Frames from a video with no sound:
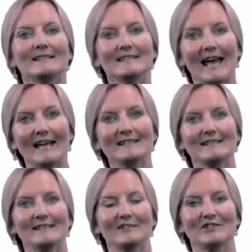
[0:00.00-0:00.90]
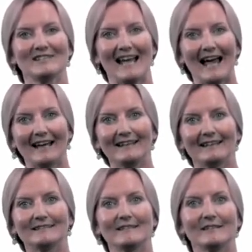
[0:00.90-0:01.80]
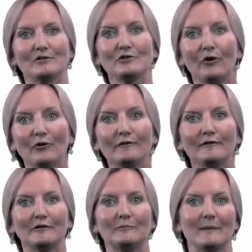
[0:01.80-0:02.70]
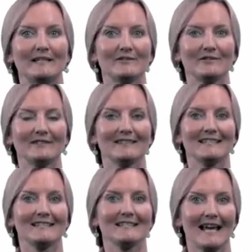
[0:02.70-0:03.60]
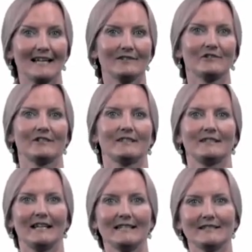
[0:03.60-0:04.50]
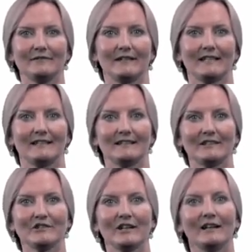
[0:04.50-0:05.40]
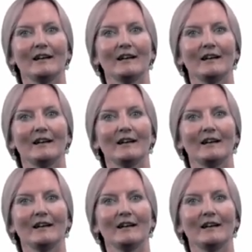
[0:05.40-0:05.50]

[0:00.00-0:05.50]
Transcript: Tests such as IELTS and TOEFL based on standard native English